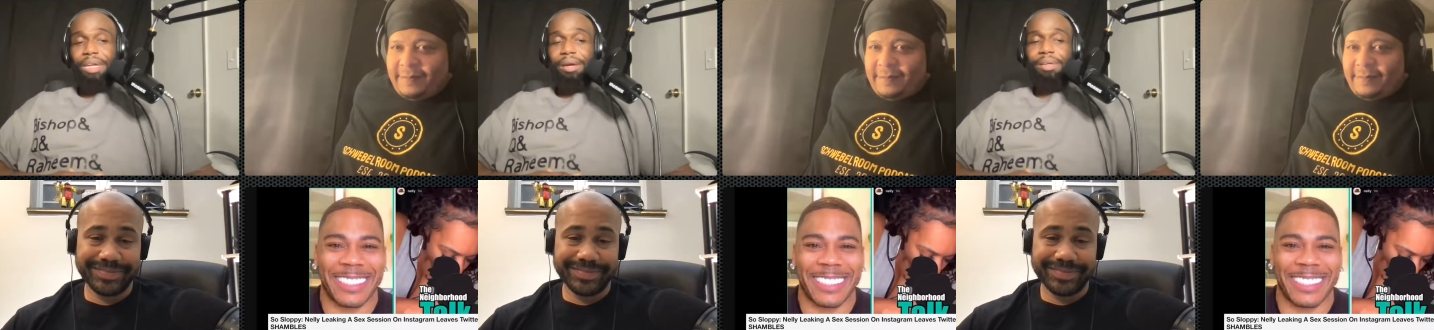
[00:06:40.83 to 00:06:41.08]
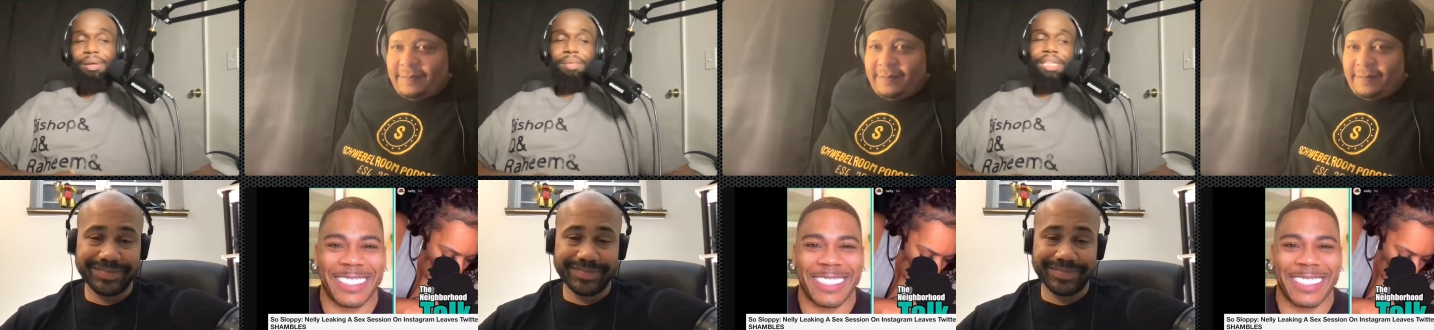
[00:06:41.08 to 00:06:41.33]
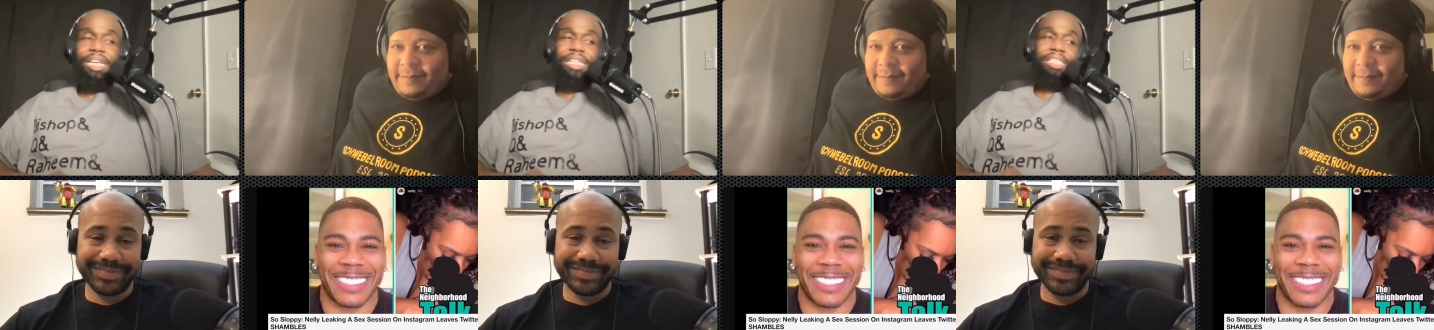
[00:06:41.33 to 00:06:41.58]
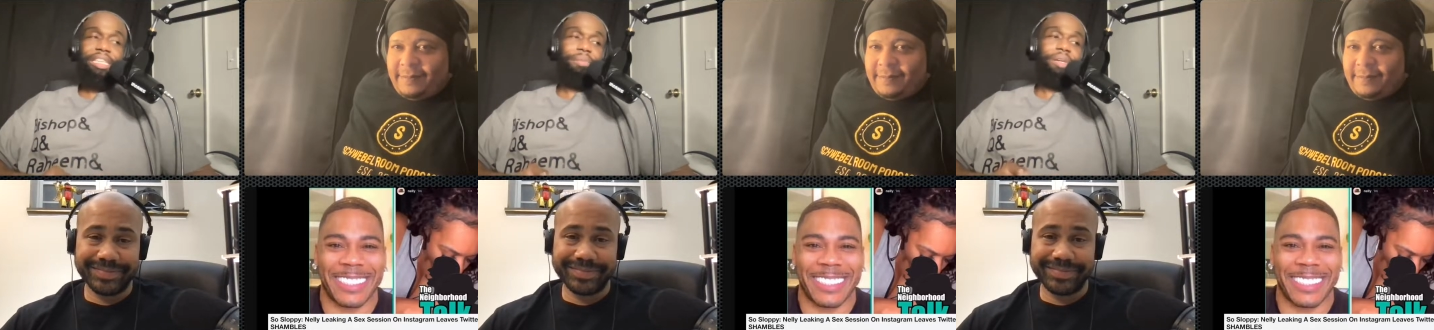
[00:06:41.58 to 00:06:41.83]
Speaker 1: I, I mean, like I
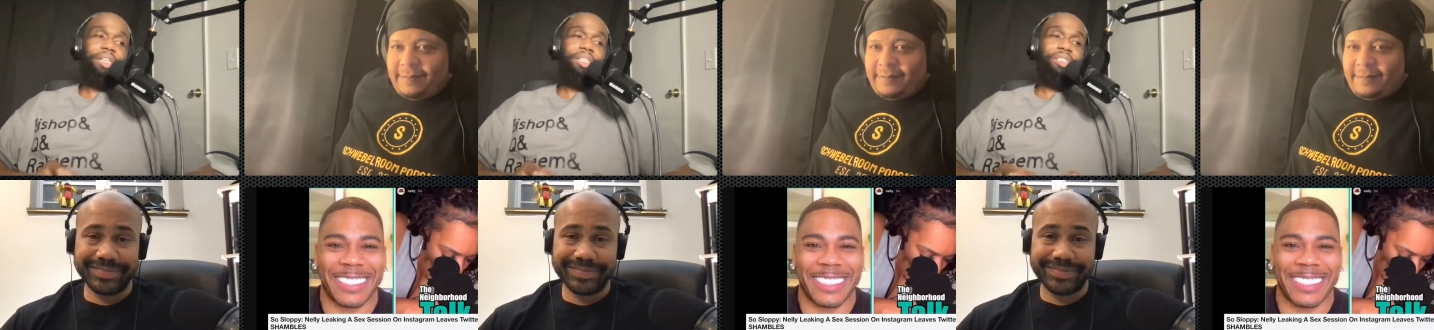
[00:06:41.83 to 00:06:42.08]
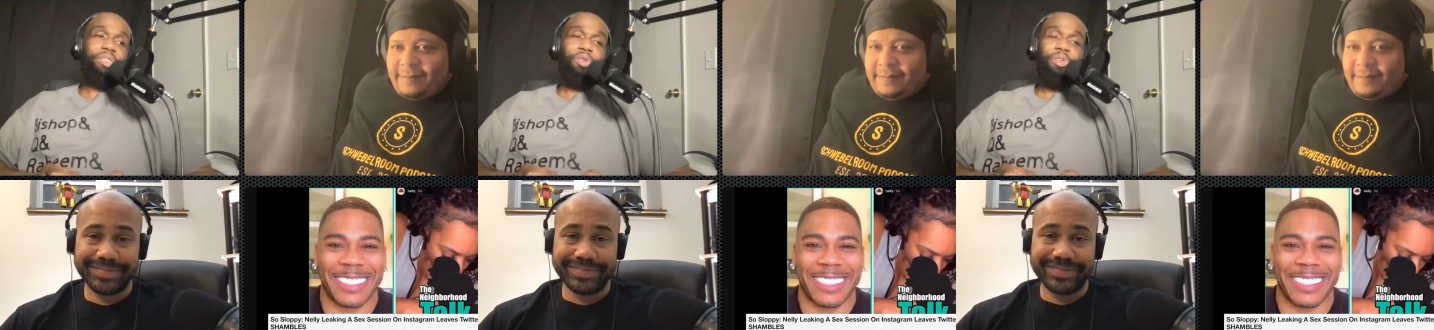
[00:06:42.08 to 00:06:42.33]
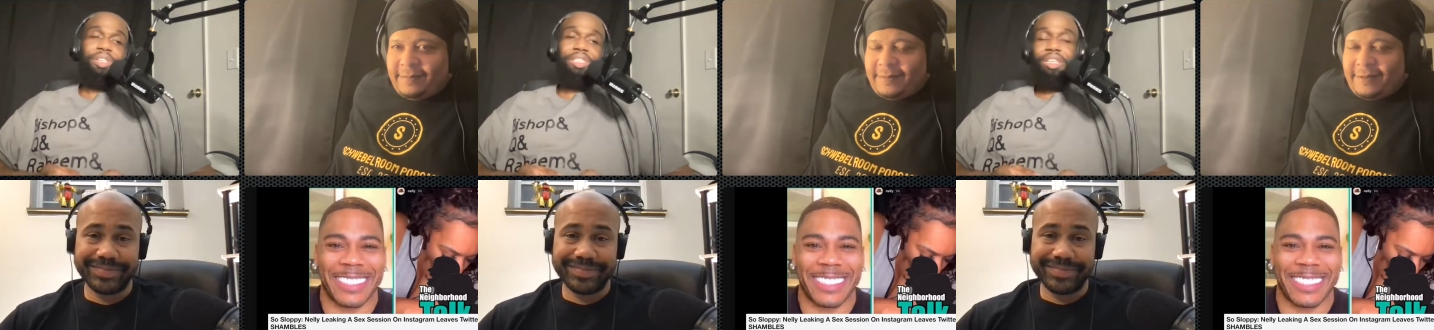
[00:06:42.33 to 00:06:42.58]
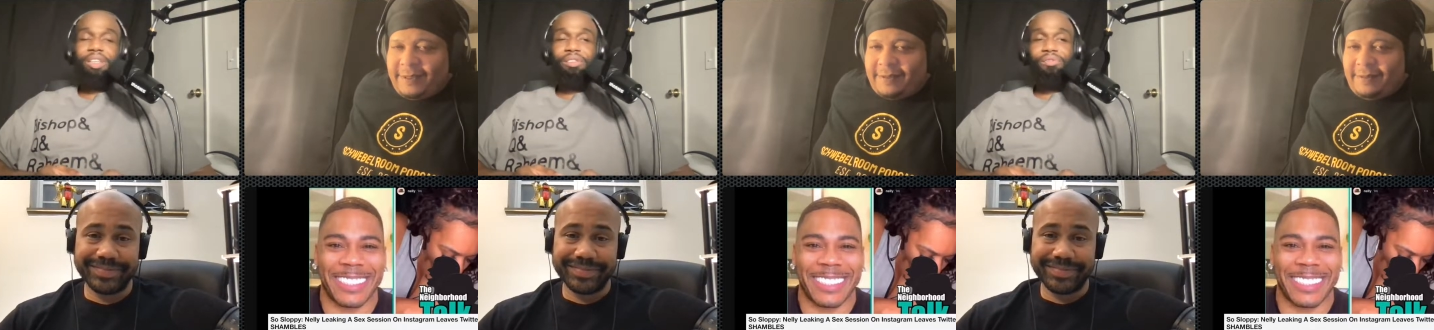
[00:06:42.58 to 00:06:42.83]
said, man, this story is
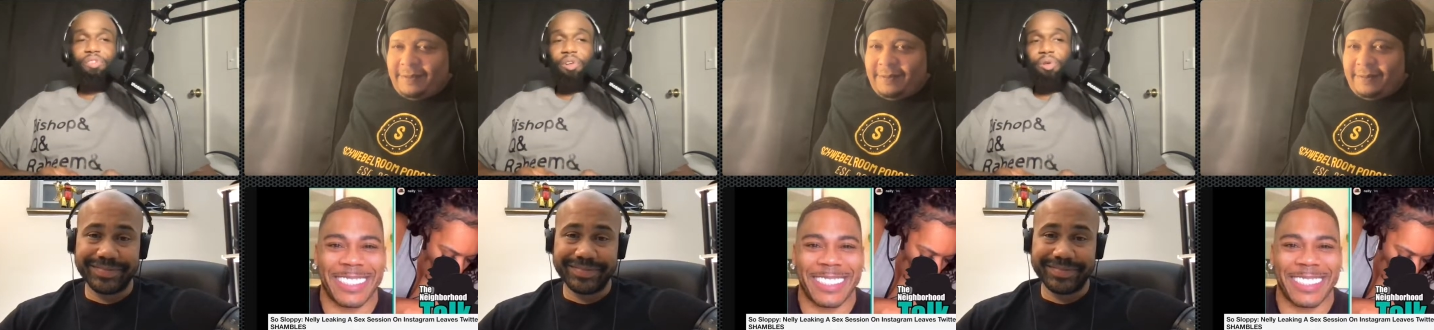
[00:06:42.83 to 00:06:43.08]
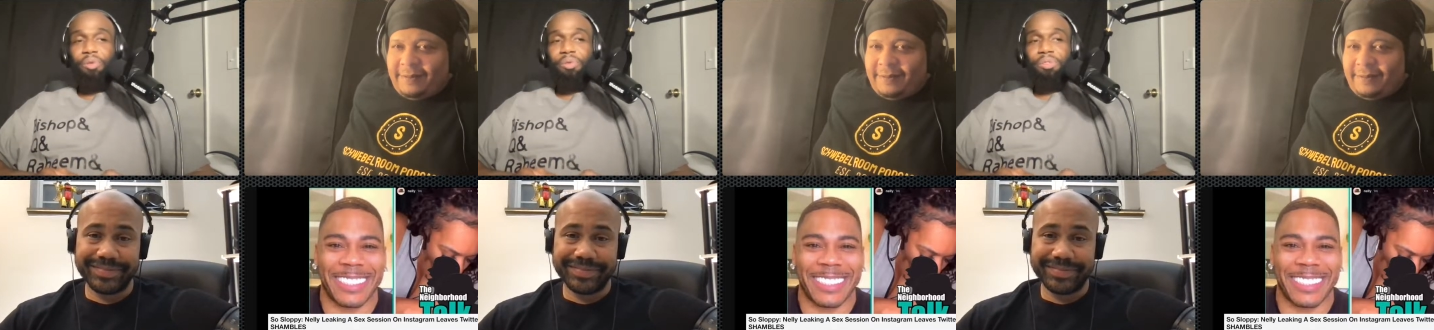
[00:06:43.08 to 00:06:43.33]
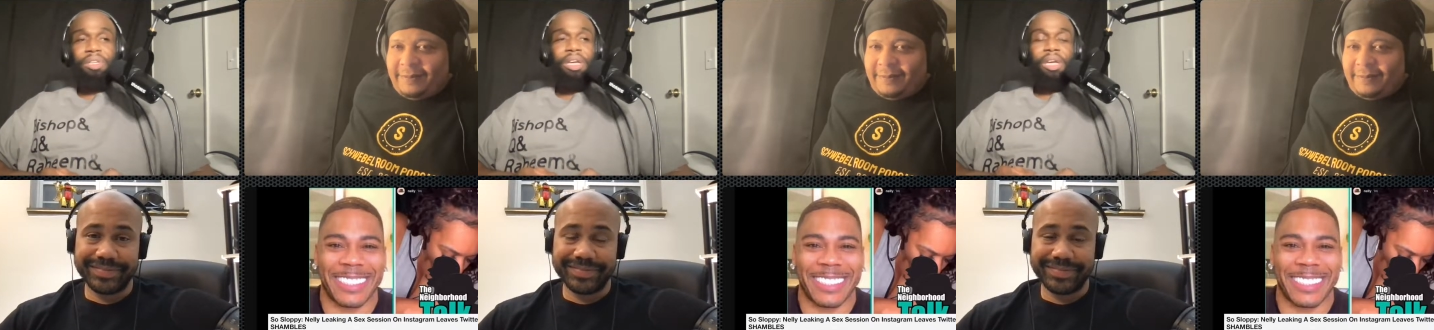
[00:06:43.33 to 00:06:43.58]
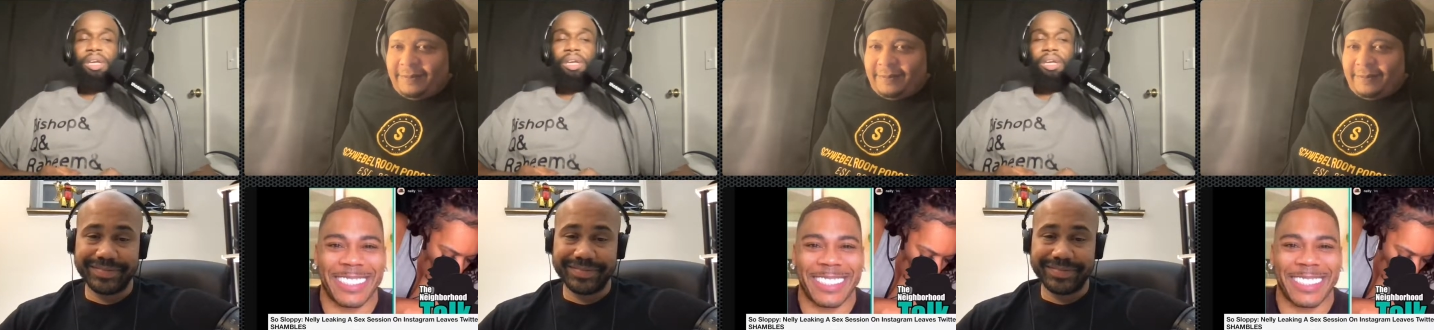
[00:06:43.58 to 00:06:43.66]
still unfolding.